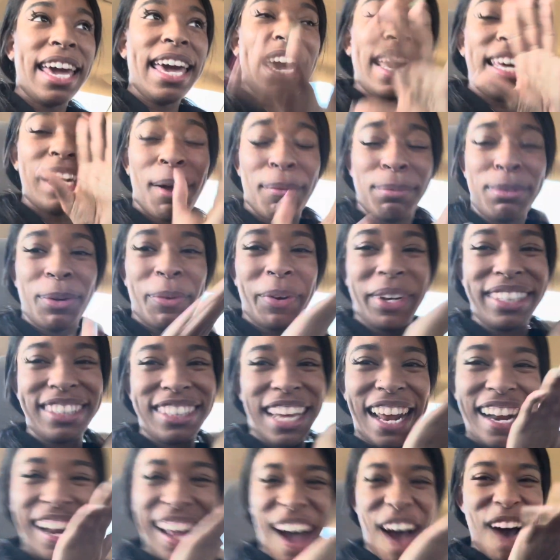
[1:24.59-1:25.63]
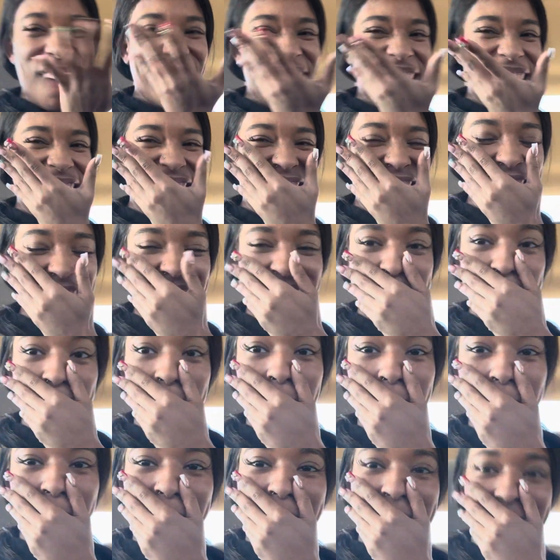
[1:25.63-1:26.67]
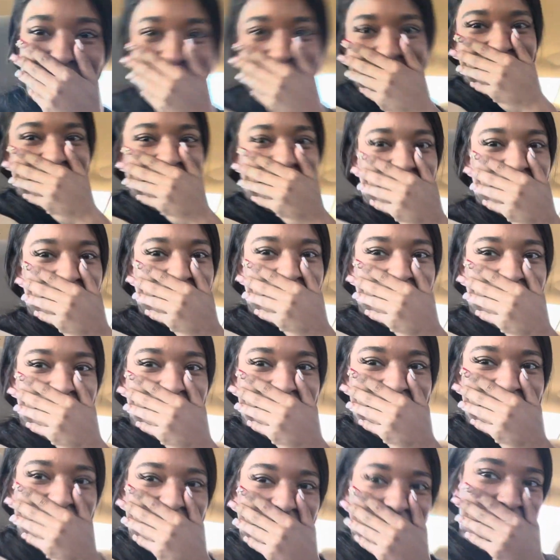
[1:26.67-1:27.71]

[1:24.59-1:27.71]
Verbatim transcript: And I'm so excited. Oh my gosh. we had a quick trip though.